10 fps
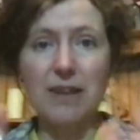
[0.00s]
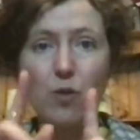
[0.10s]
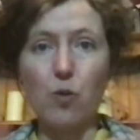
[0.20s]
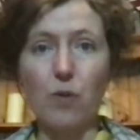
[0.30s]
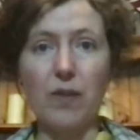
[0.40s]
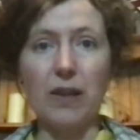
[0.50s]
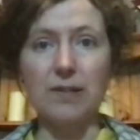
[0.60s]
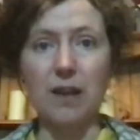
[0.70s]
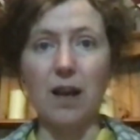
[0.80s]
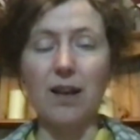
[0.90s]
in your finger
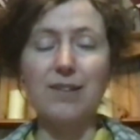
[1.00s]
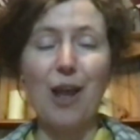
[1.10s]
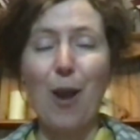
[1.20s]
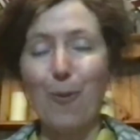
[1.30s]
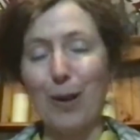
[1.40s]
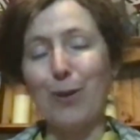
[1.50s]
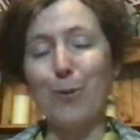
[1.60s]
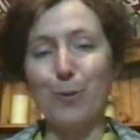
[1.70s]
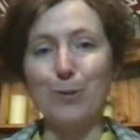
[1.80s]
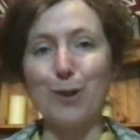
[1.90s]
size, we can
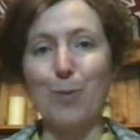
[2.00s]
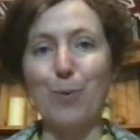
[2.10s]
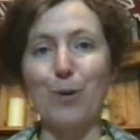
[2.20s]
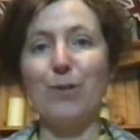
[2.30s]
also put